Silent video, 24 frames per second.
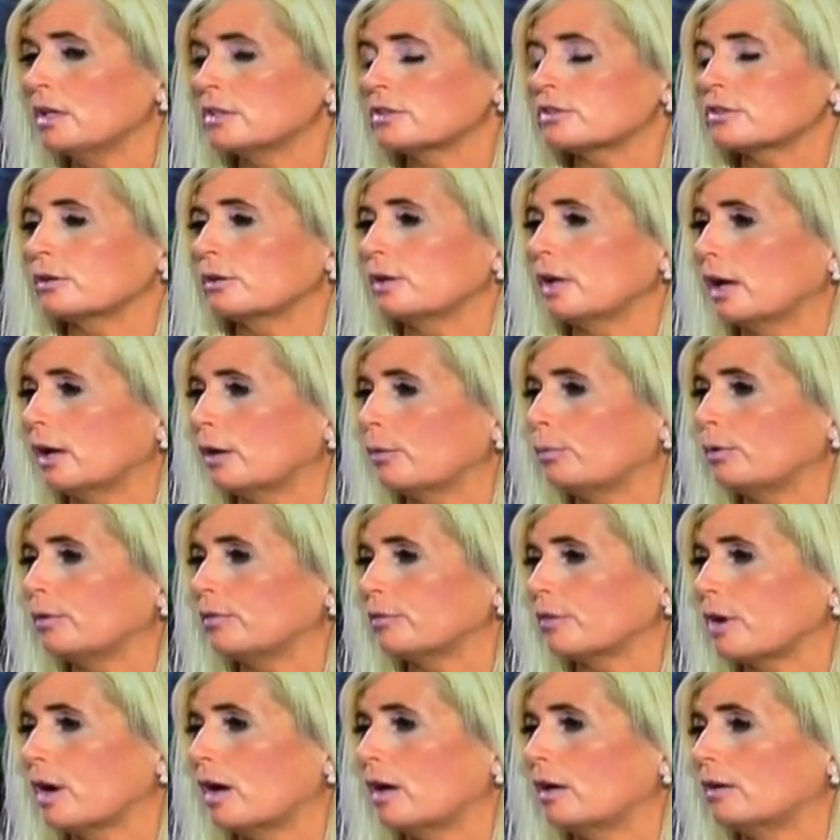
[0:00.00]
So now
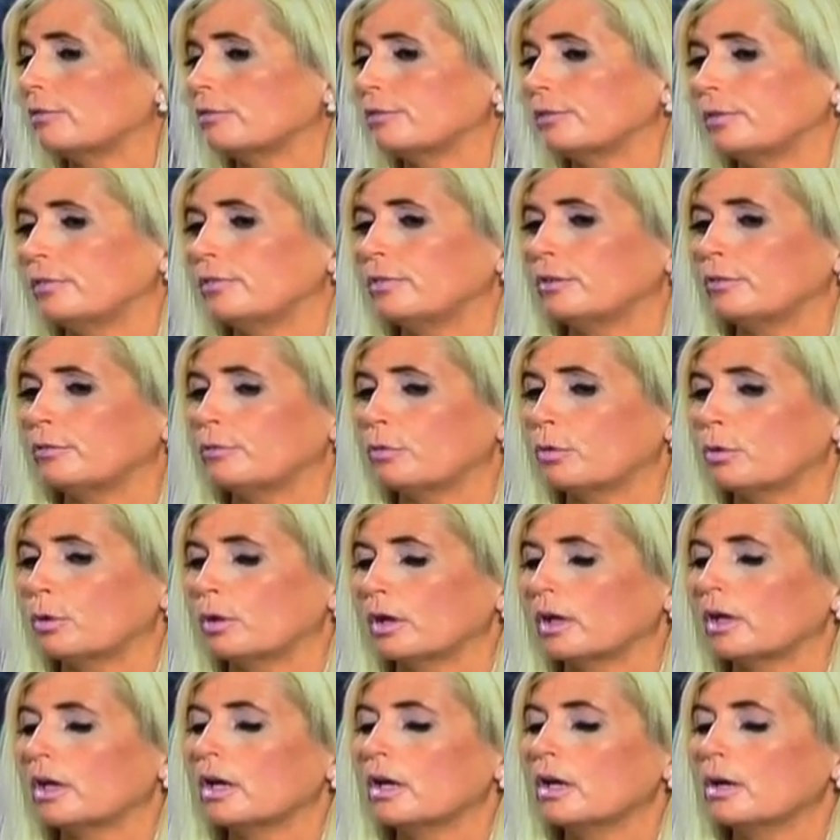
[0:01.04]
we've got
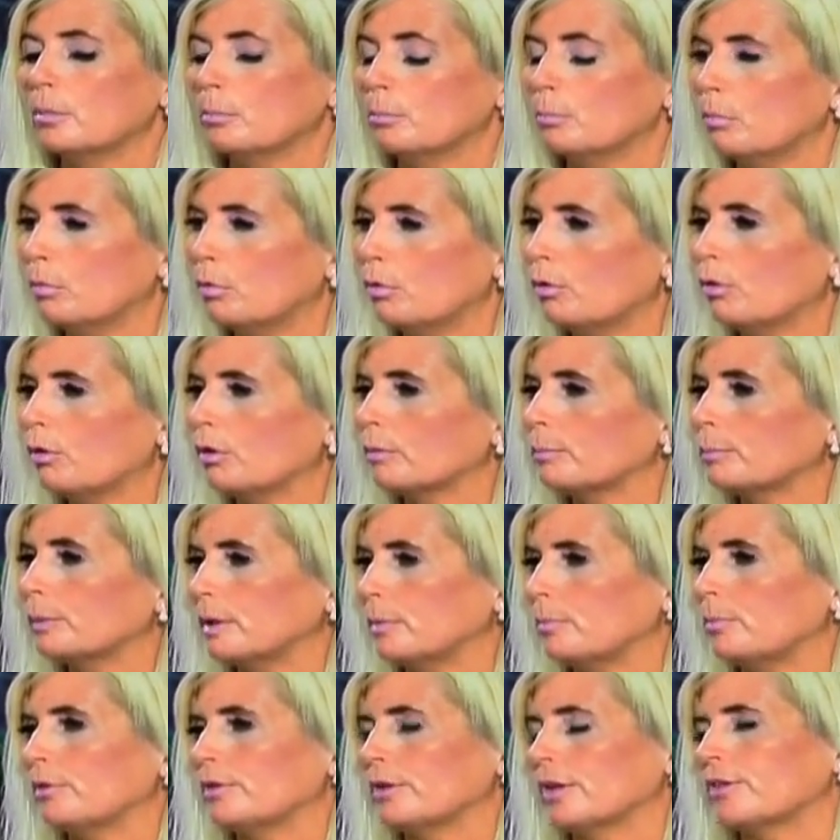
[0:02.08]
54 more
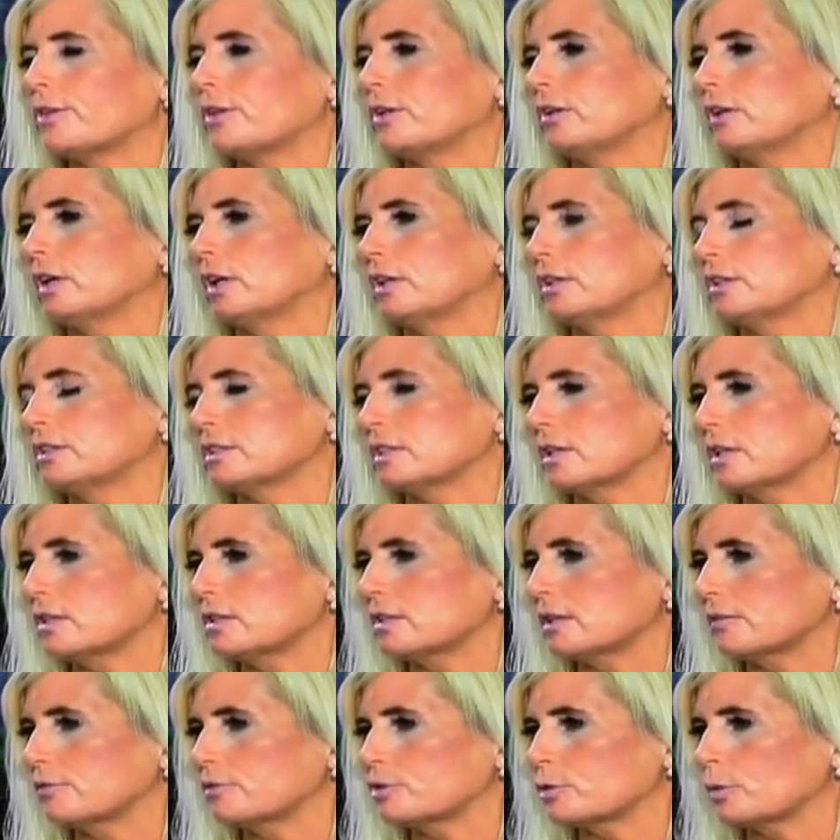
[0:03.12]
people that the United
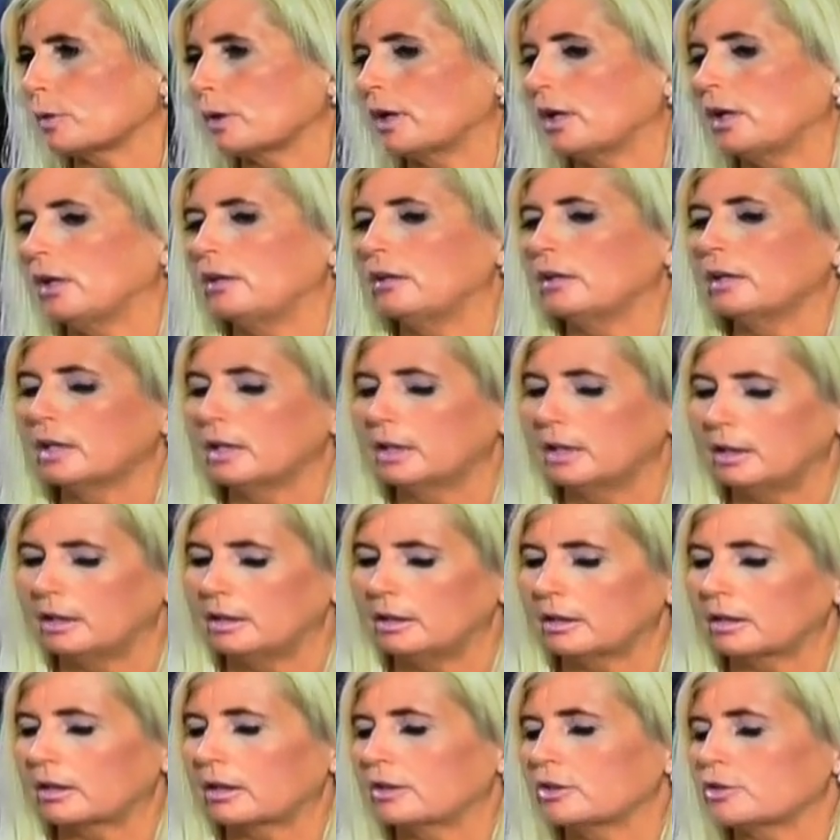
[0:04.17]
States have trained
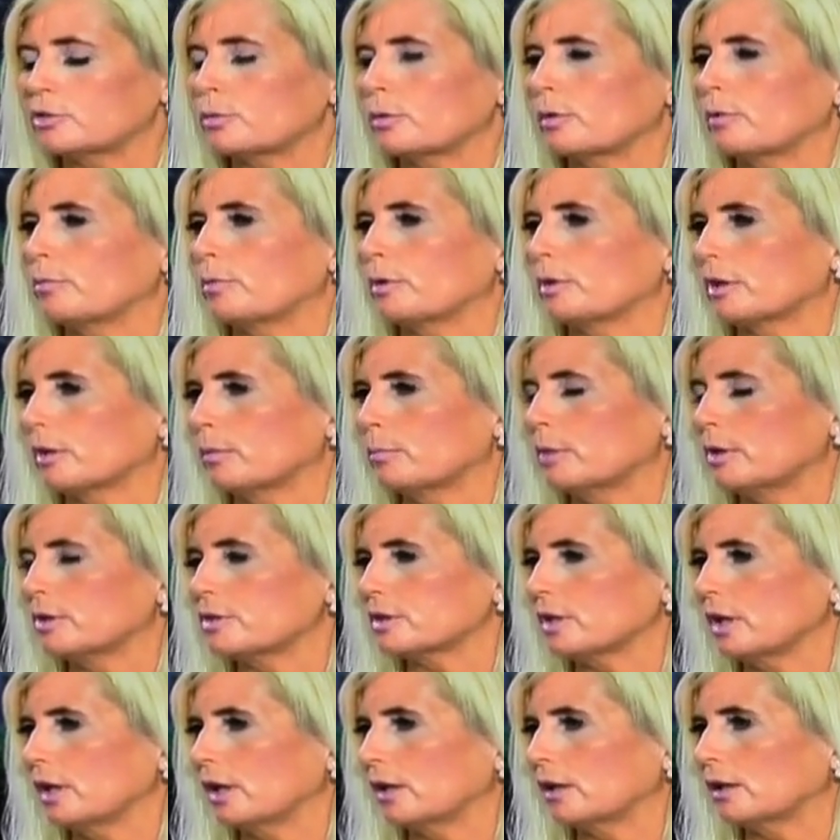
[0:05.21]
in a country where they're
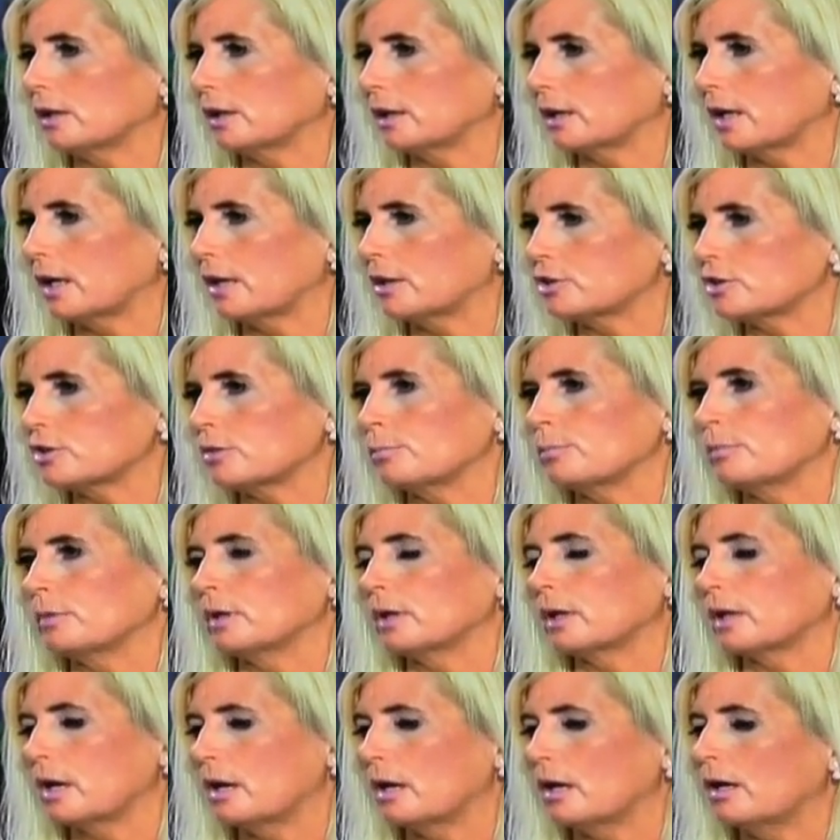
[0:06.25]
most likely captured
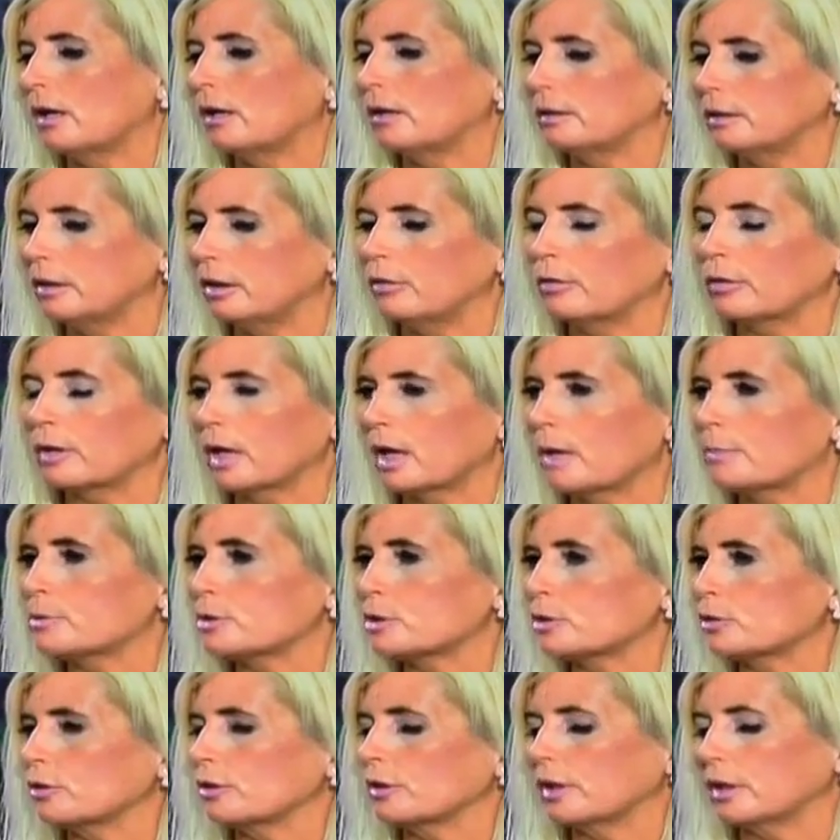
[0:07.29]

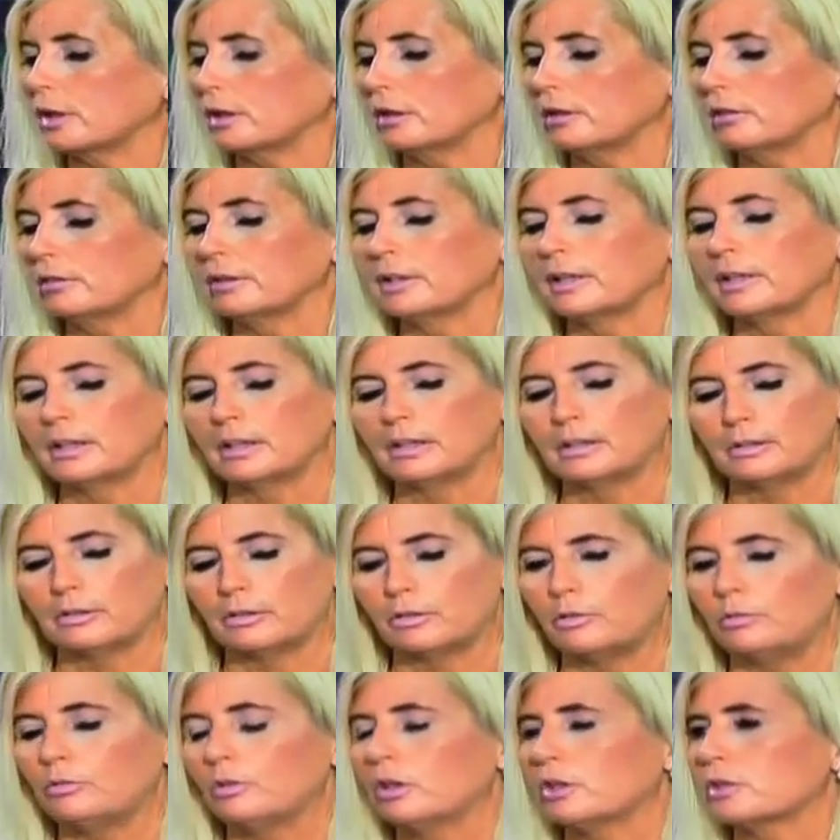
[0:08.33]
or killed, and
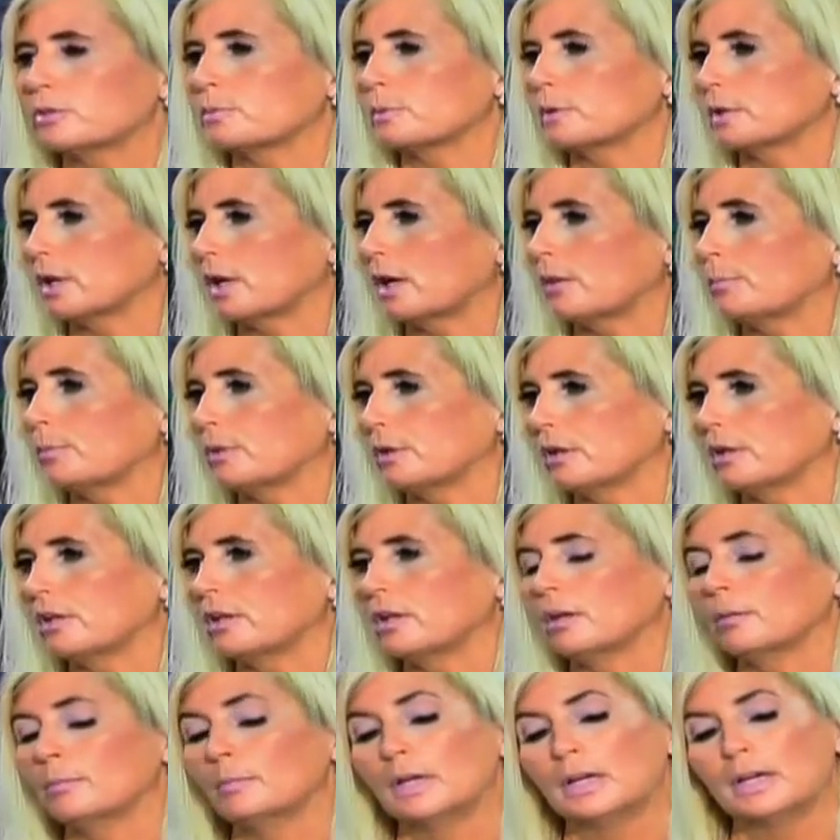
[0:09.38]
who knows what happened to
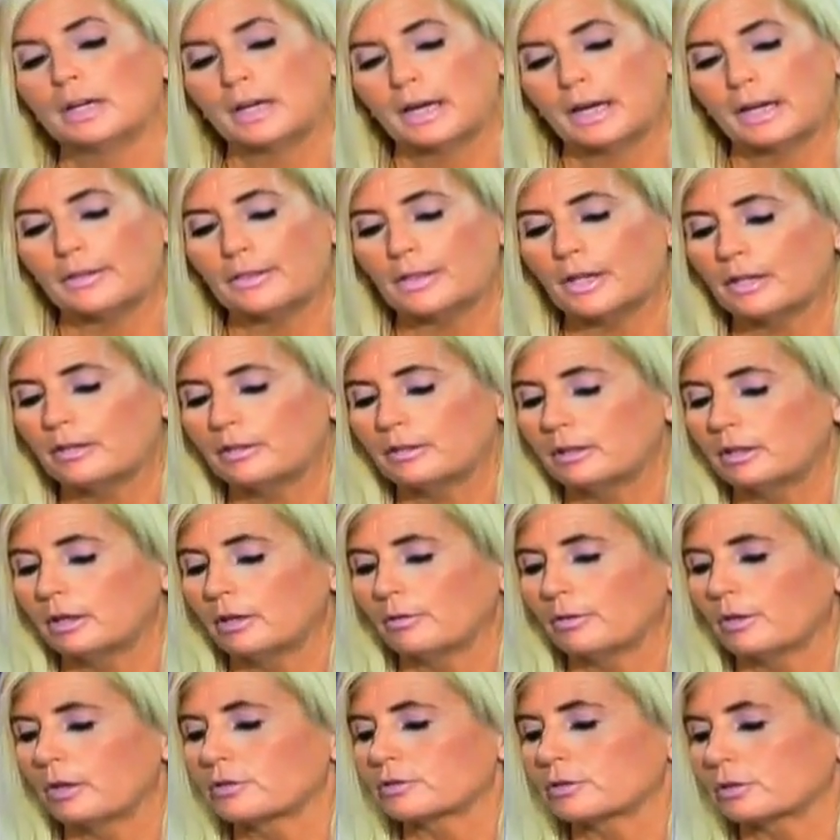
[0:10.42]
them. And
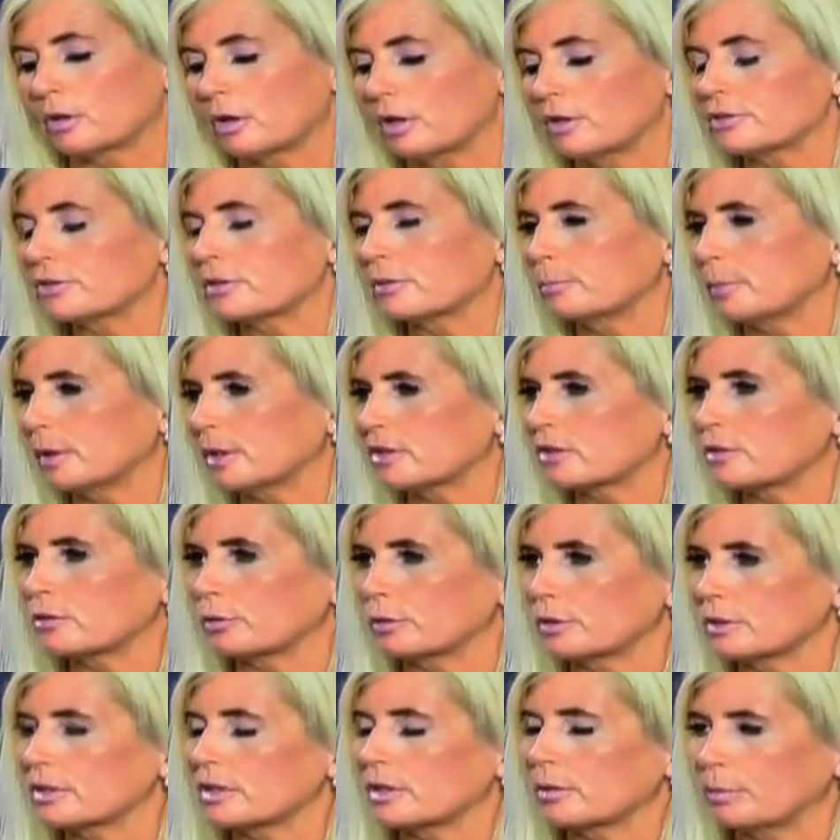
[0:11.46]
those are also big
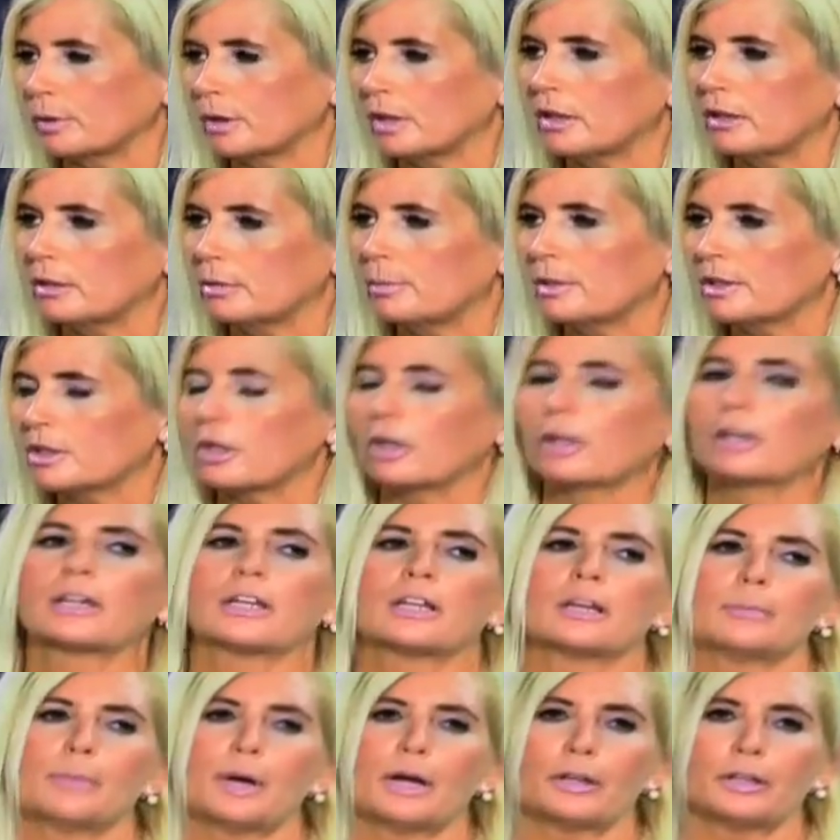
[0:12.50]
stories that we need to be
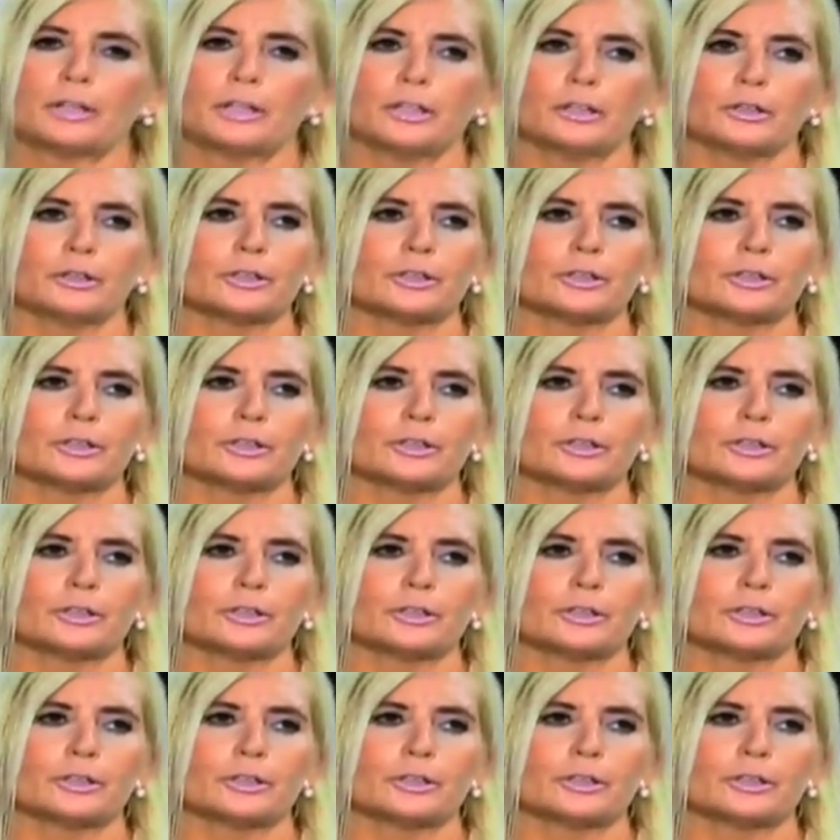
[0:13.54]
talking about here.